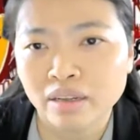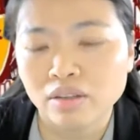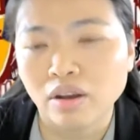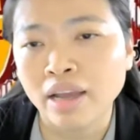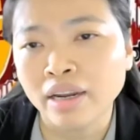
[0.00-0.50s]

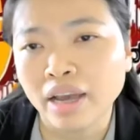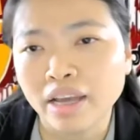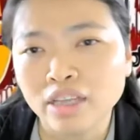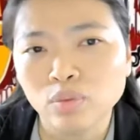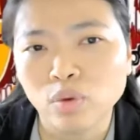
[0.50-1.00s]
So
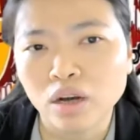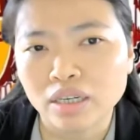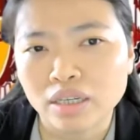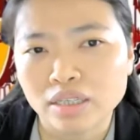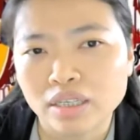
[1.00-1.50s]
underage
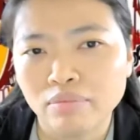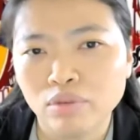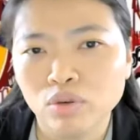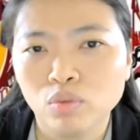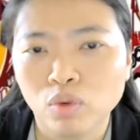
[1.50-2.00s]
workers have
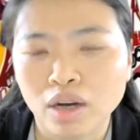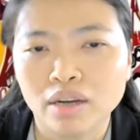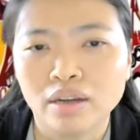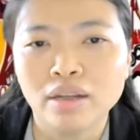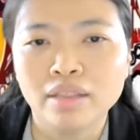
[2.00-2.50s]
to work
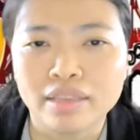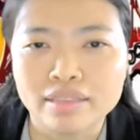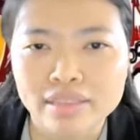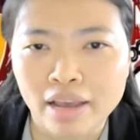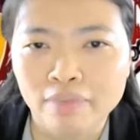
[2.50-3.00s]
the
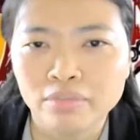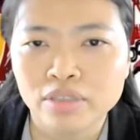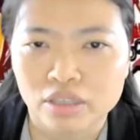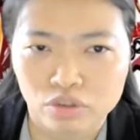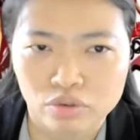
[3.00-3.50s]
same
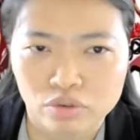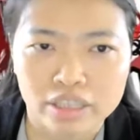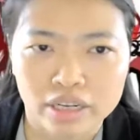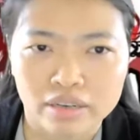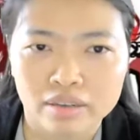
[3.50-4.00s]

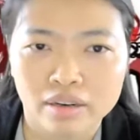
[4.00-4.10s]
situation.